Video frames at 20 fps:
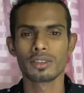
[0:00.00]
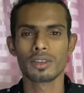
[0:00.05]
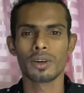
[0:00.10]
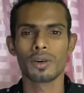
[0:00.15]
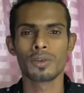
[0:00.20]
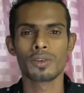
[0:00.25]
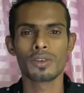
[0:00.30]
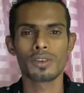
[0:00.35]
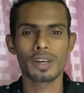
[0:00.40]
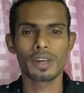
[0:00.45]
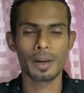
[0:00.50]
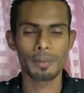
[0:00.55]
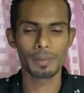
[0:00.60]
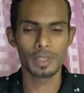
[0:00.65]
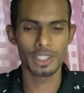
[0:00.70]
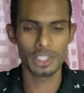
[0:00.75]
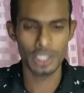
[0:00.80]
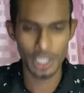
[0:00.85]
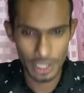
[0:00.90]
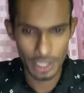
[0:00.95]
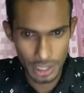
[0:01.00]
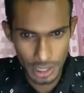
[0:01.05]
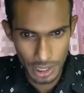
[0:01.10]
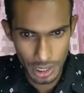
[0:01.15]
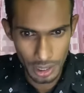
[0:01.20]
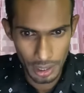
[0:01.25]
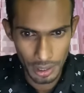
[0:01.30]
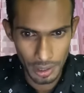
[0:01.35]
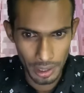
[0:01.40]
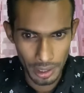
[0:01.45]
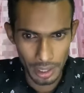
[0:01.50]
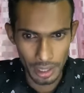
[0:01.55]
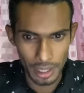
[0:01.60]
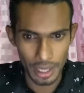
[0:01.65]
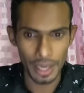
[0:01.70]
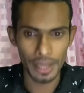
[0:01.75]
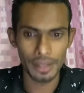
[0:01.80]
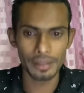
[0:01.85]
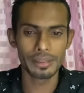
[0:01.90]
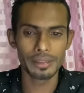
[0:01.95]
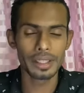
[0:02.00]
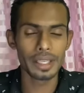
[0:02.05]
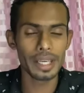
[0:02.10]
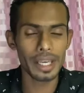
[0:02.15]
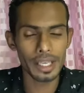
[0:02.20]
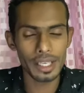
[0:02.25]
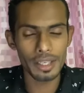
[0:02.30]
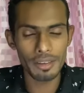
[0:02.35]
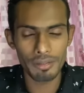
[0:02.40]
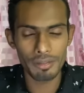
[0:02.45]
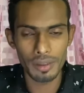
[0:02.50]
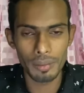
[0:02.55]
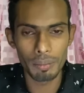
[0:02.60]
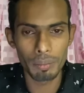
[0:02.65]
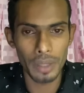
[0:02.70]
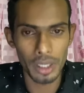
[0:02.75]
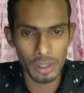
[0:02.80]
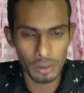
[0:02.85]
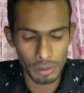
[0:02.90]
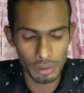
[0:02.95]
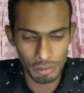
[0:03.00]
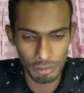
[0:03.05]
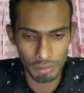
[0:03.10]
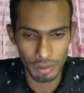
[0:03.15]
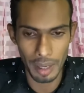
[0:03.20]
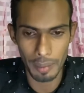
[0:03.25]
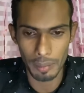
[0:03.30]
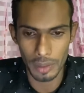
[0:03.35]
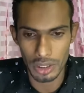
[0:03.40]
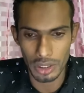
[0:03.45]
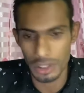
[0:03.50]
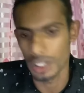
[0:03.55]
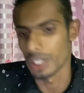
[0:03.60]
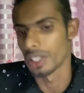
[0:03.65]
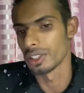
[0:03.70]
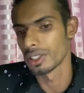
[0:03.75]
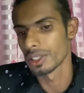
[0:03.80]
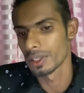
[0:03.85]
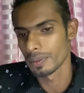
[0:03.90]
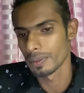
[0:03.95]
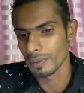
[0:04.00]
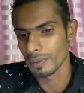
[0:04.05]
on climate change and the negative impact of climate change,